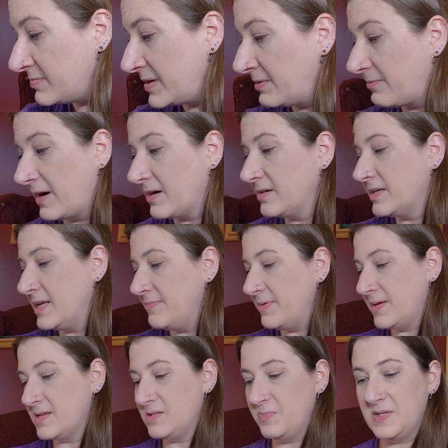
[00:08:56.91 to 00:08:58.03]
my record keeping
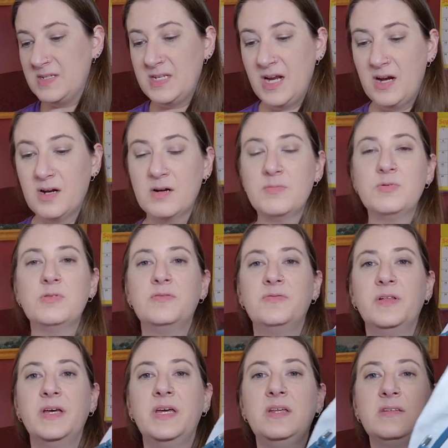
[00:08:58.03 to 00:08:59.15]
has been terrible of
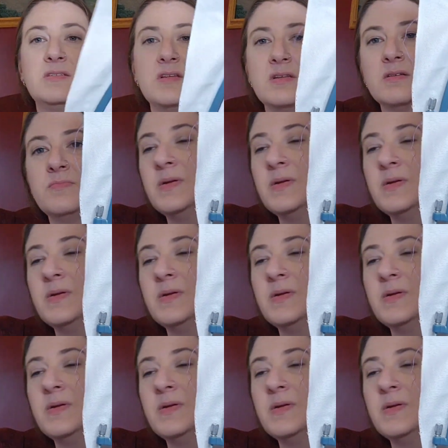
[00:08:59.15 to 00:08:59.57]
late.